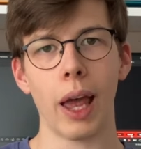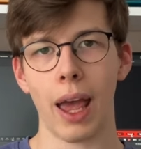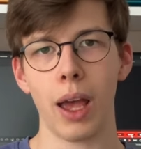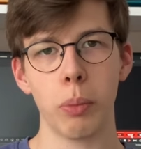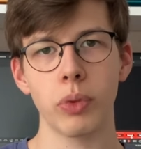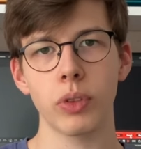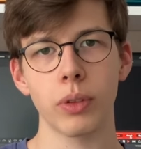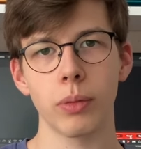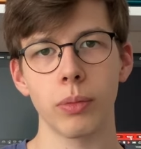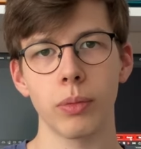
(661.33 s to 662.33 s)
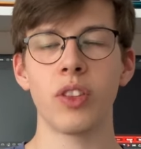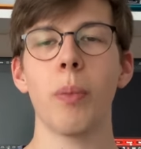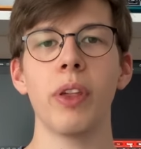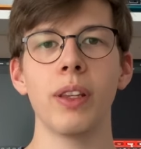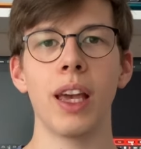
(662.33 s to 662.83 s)
apps.
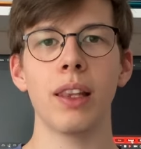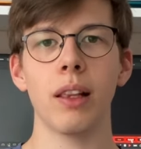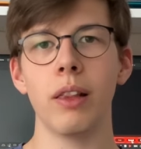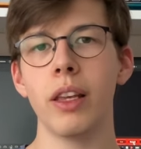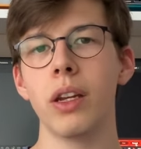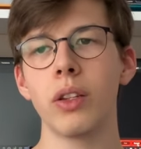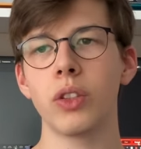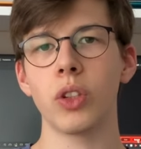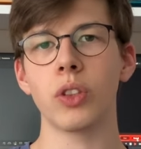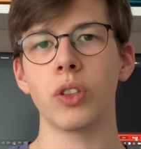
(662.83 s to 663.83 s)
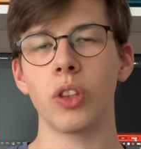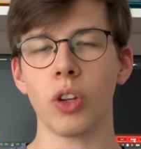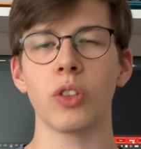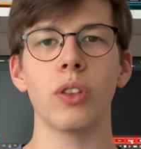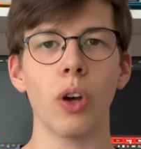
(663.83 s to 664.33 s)
Something that Linux just
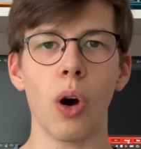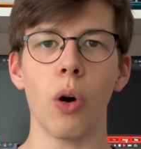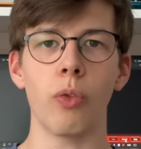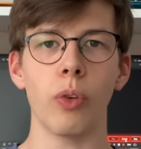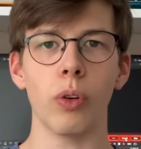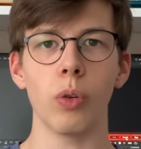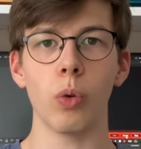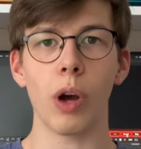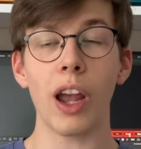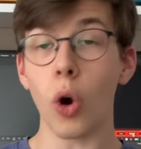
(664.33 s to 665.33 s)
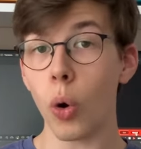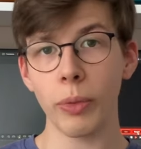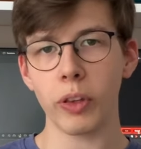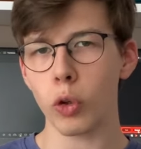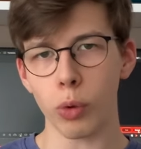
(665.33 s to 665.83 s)
doesn't offer. I hope
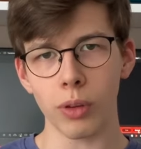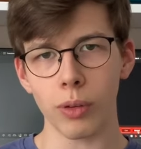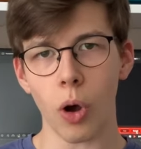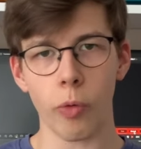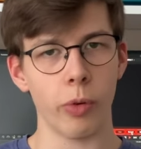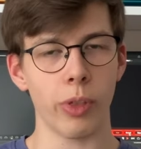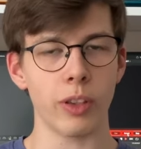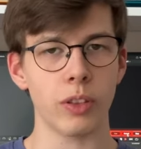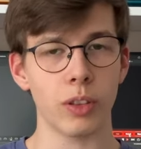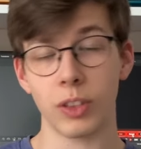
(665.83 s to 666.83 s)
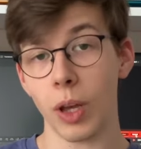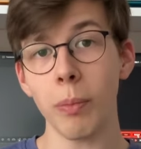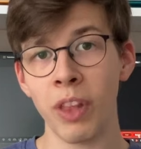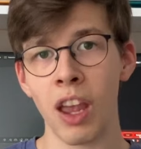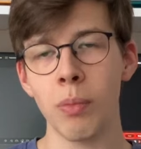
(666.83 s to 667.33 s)
that it will offer this
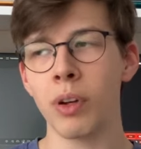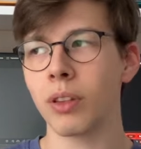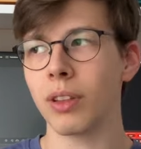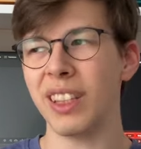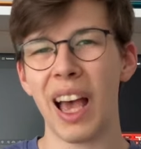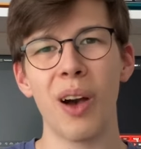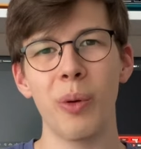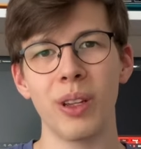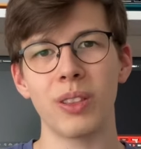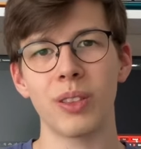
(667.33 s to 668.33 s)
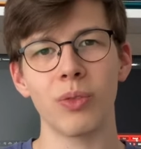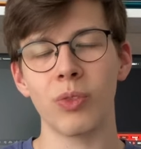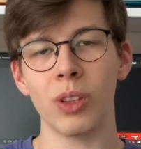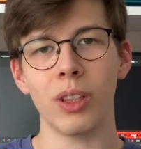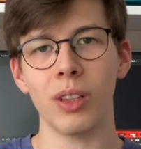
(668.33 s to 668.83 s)
someday, but now it's
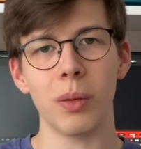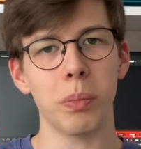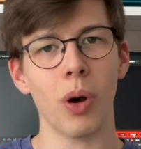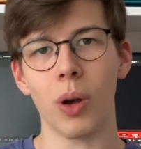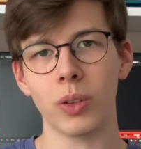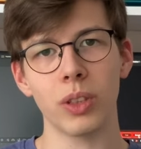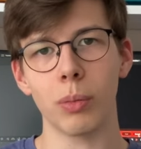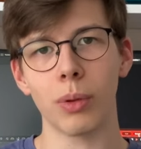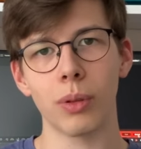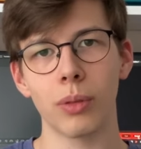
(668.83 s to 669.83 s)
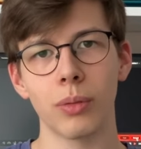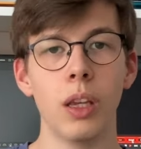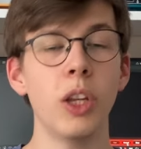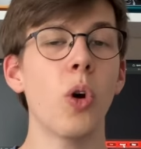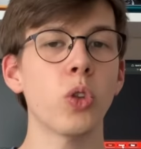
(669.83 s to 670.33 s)
really impossible.
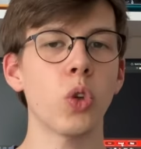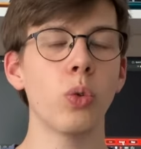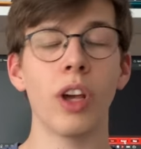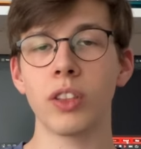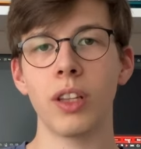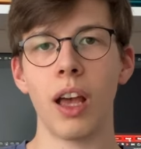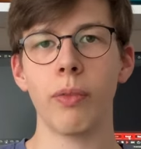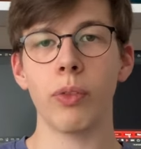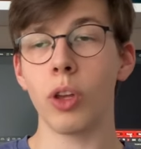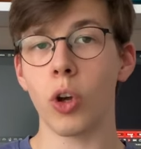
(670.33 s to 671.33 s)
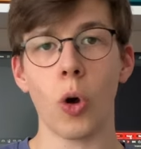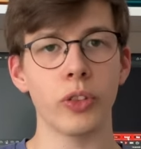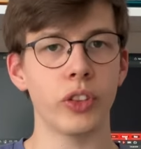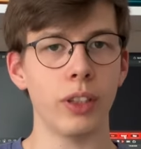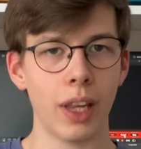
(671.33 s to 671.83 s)
It also doesn't have the constant